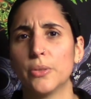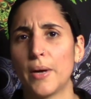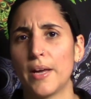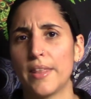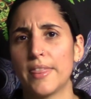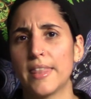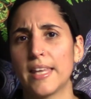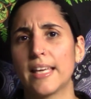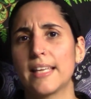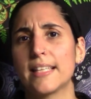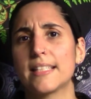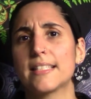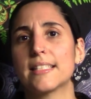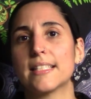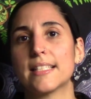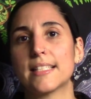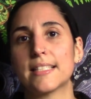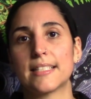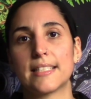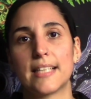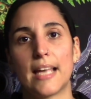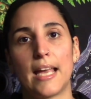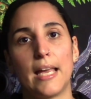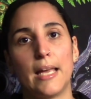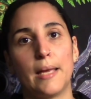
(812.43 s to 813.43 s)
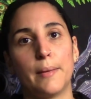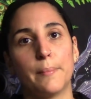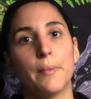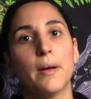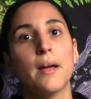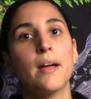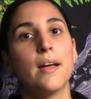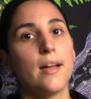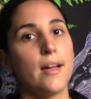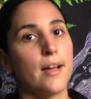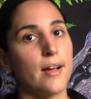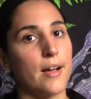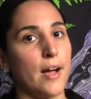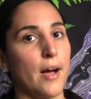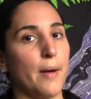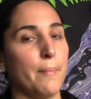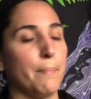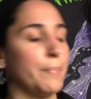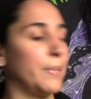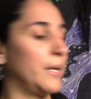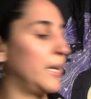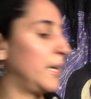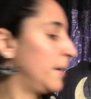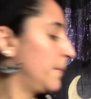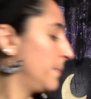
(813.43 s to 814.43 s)
I think it's the same
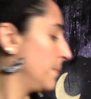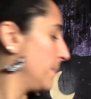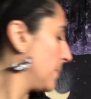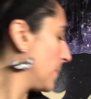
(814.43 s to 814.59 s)
company.